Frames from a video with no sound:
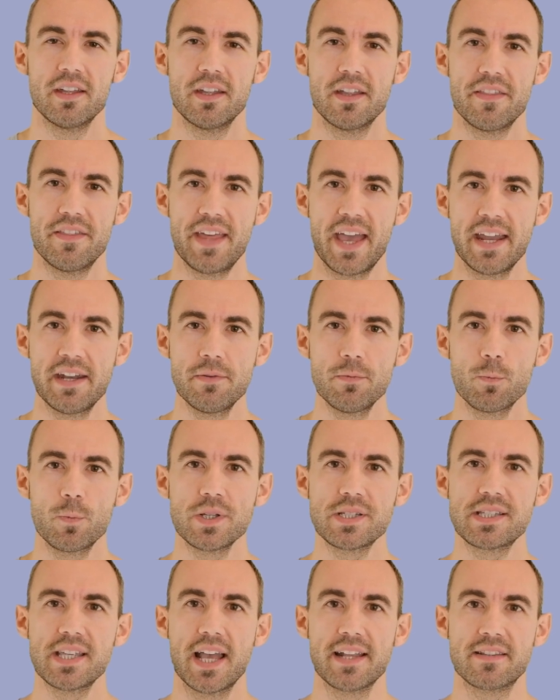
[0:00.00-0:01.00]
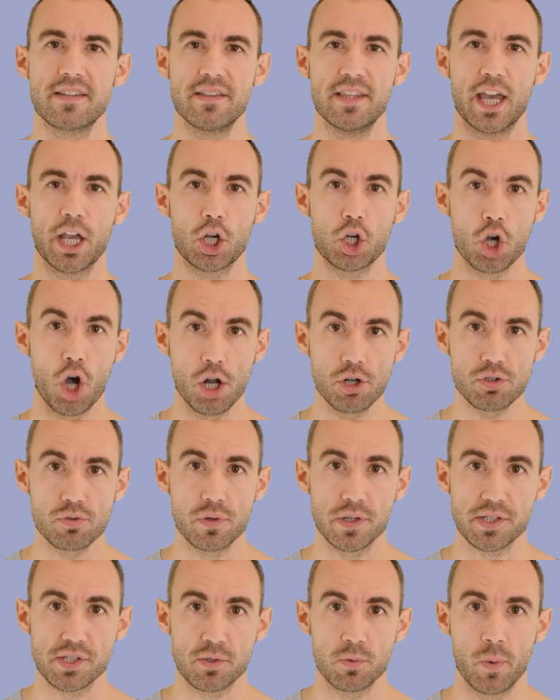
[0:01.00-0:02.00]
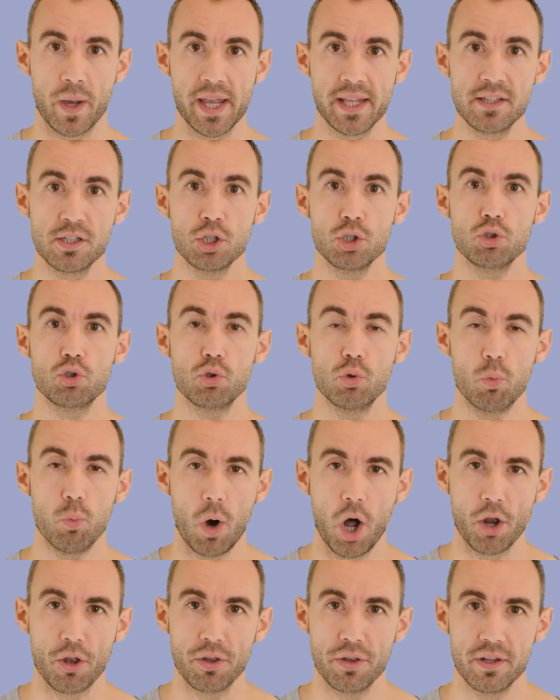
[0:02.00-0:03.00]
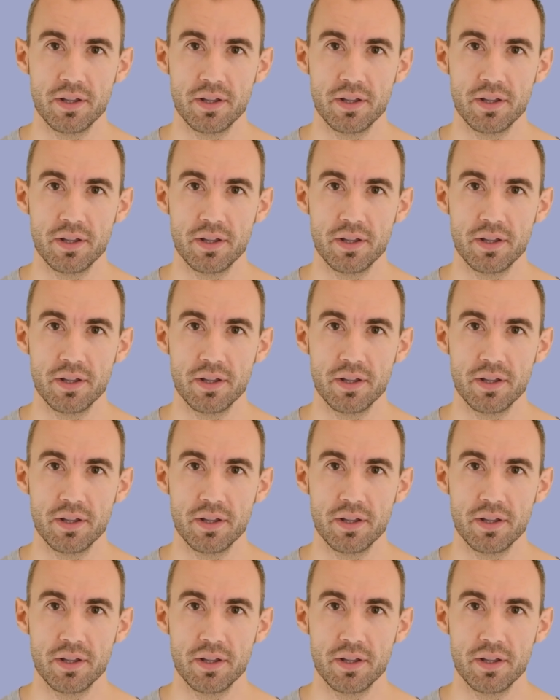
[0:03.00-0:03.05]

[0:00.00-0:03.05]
Then we set the contrast weight to 1,